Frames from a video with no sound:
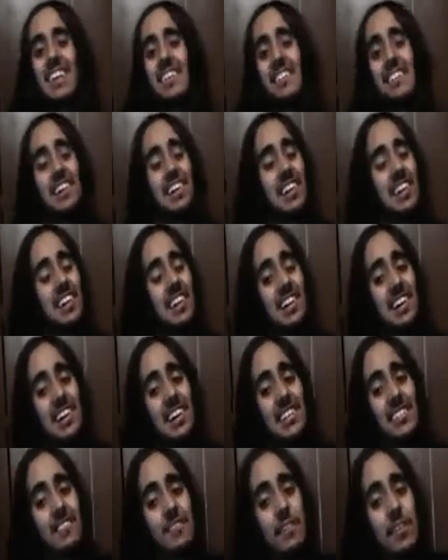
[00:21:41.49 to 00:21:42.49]
But
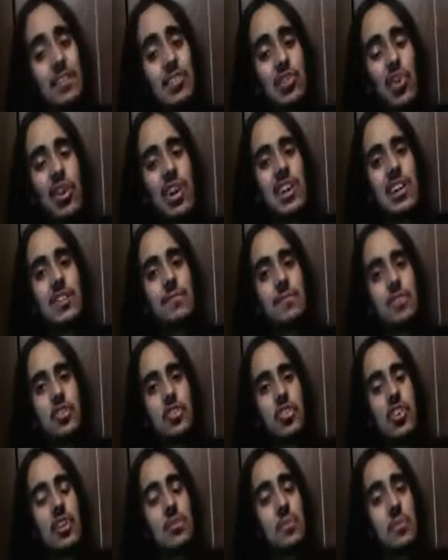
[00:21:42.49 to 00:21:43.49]
Victorious
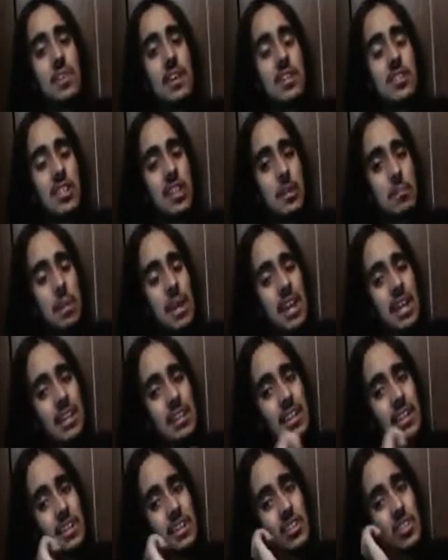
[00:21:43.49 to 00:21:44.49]
was actually
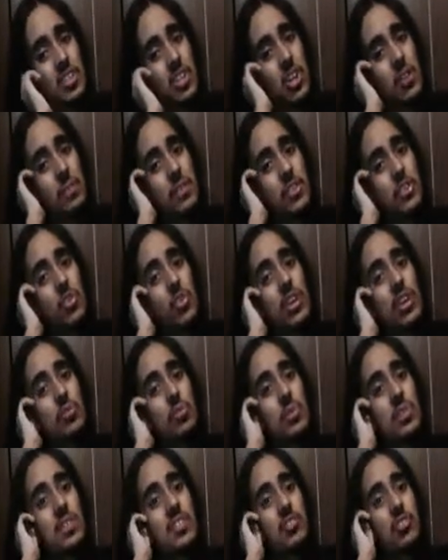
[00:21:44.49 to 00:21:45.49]
made, like the show Victorious
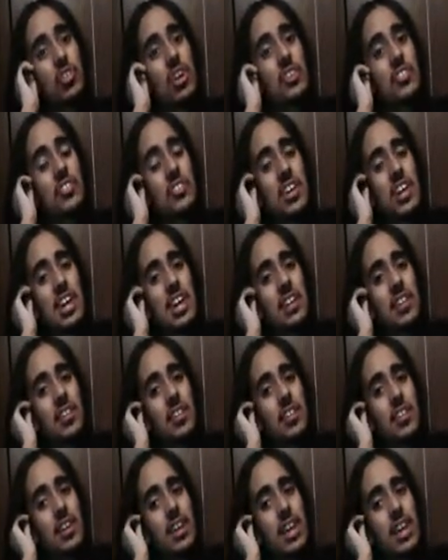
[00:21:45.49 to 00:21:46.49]
was in 2010,
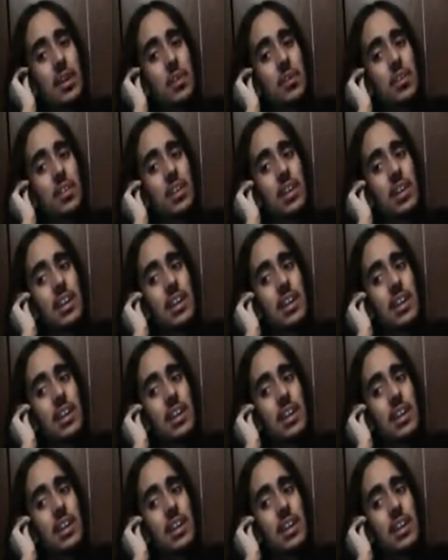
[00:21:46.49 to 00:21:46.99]
and